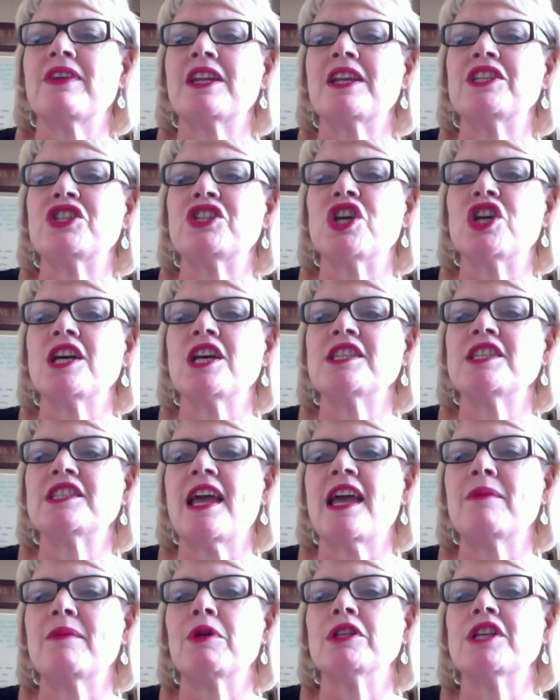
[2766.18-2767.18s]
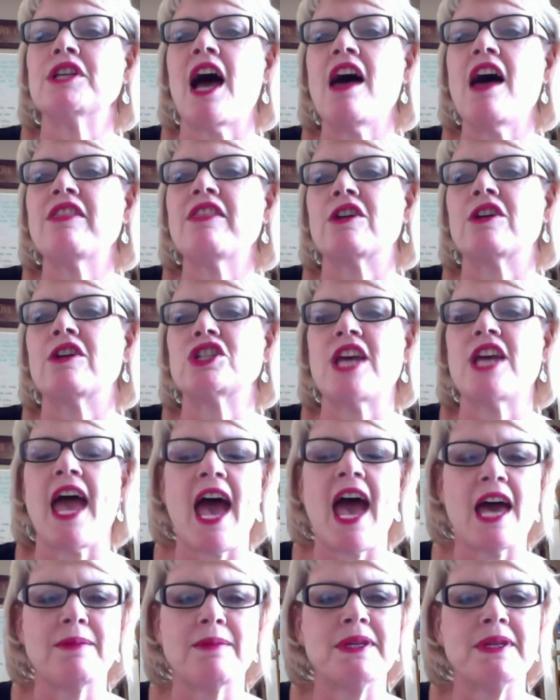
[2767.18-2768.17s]
that is just labeled other to
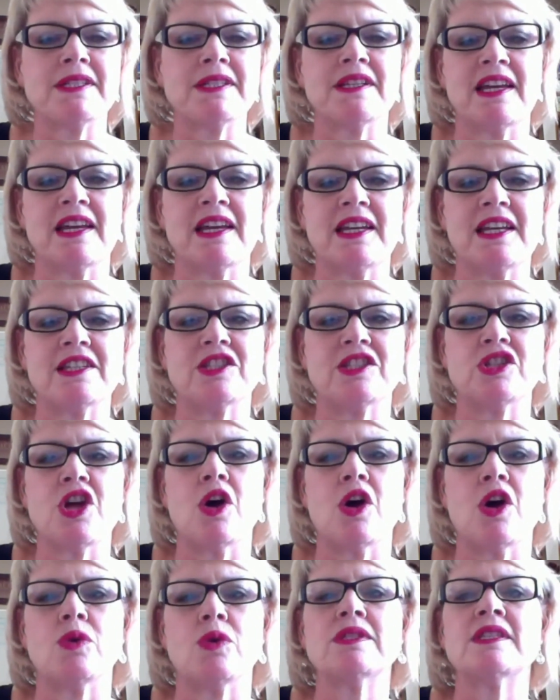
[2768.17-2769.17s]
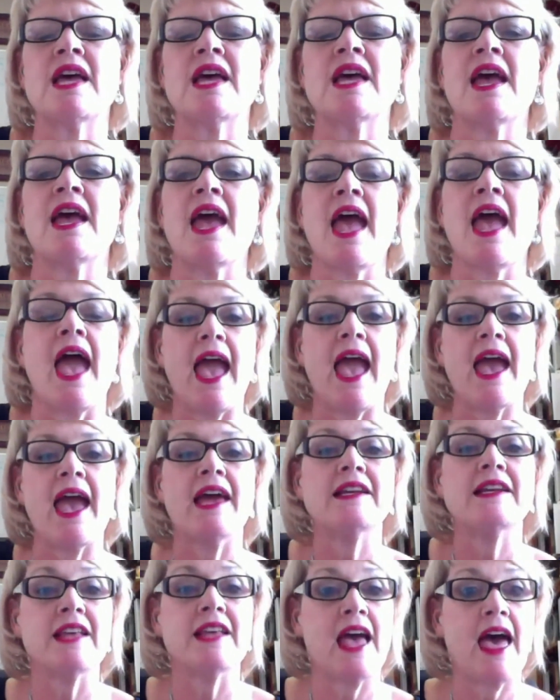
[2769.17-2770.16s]
add miscellaneous notes.
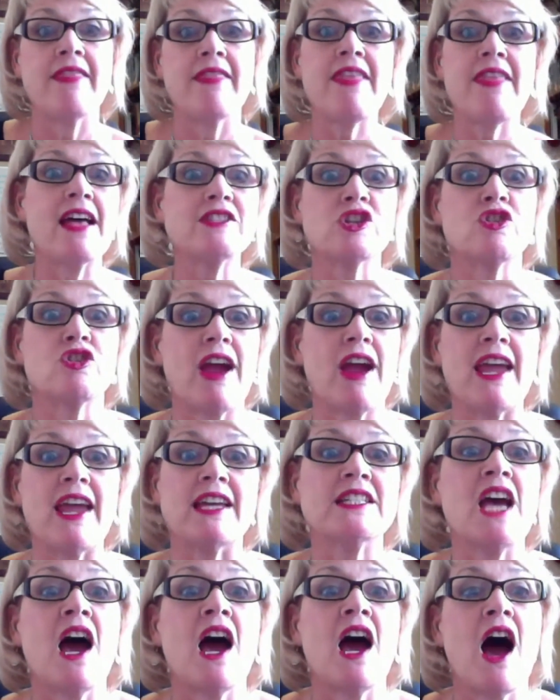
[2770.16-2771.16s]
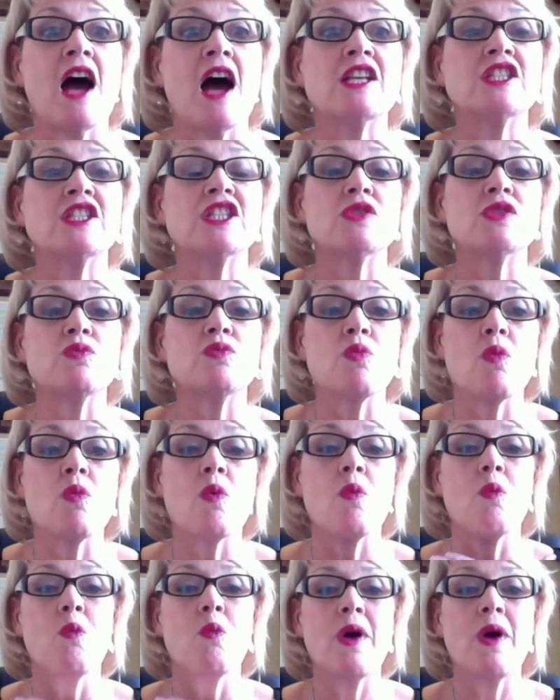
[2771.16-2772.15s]
And that's great.
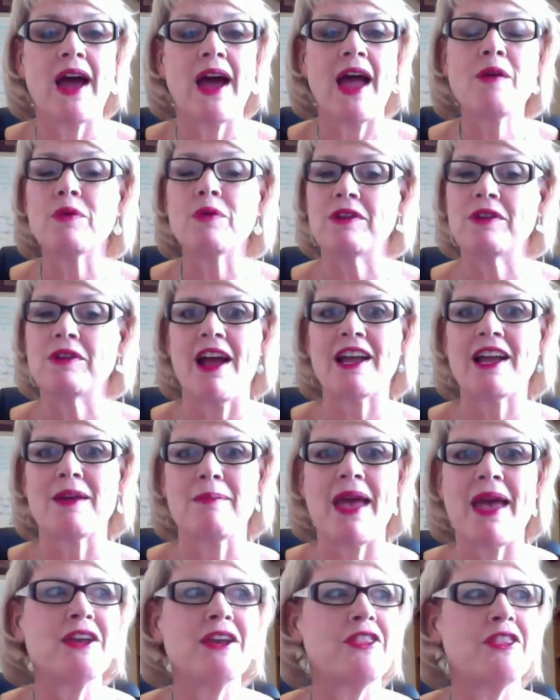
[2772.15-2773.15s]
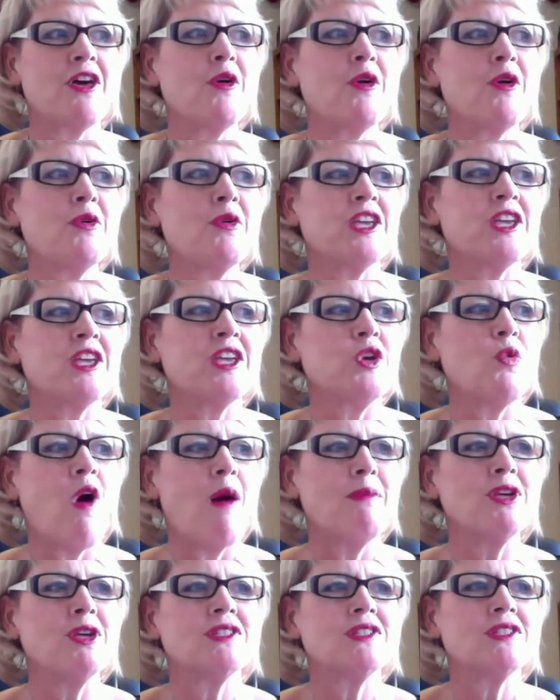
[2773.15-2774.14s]
What I would recommend, though, that you
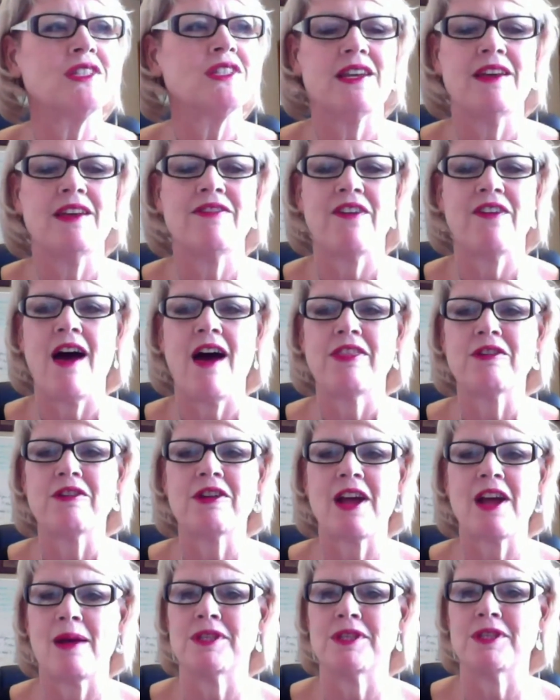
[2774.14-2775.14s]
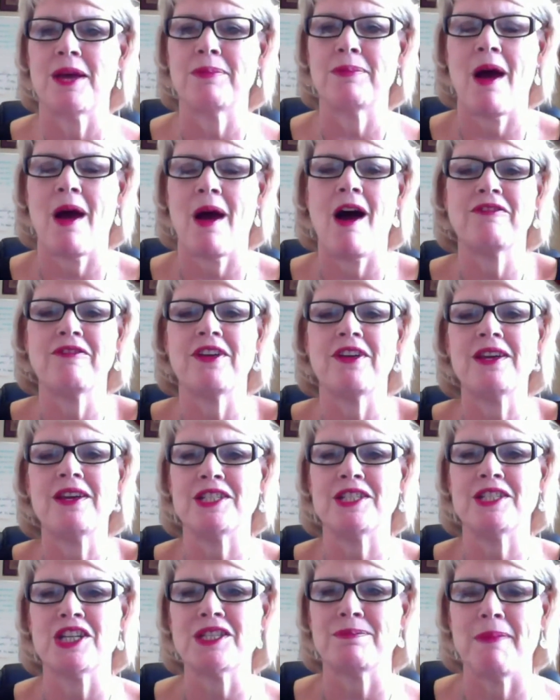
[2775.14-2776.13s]
almost, if other comes up
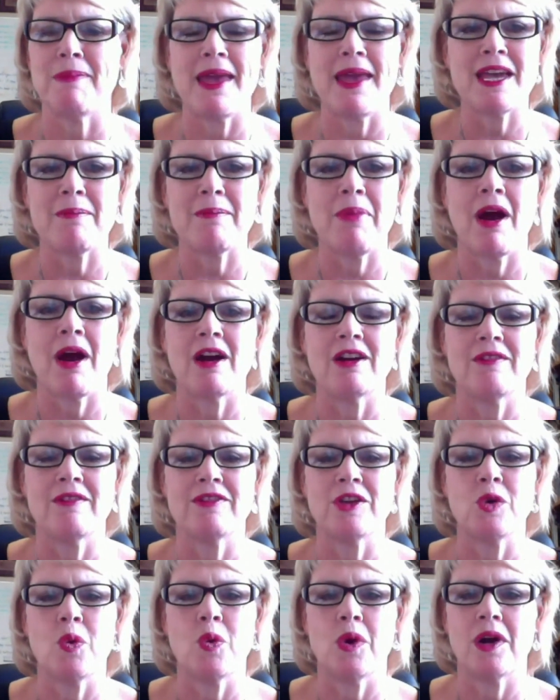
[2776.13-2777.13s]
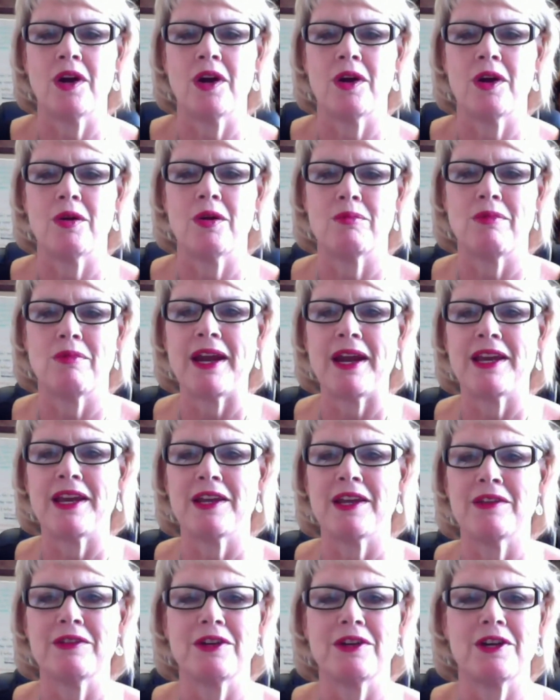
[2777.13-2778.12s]
often, just make it part of your
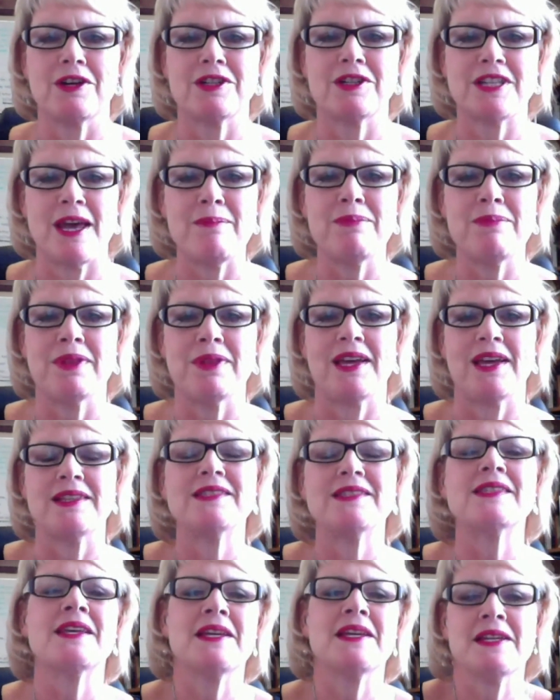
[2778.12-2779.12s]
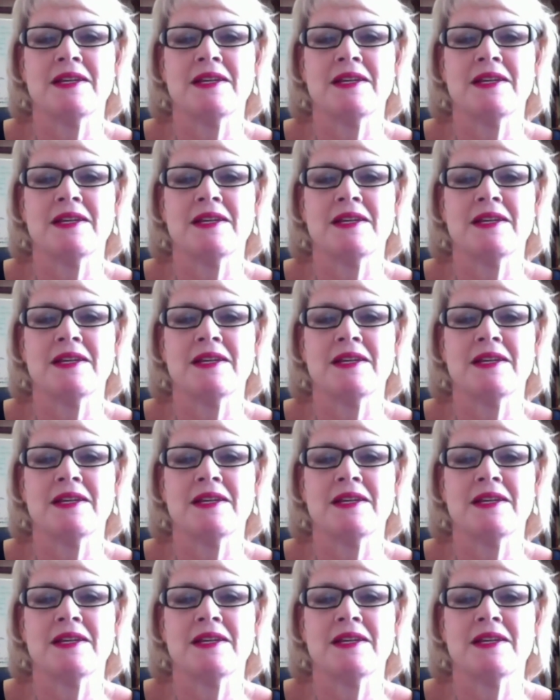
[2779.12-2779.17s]
regular templates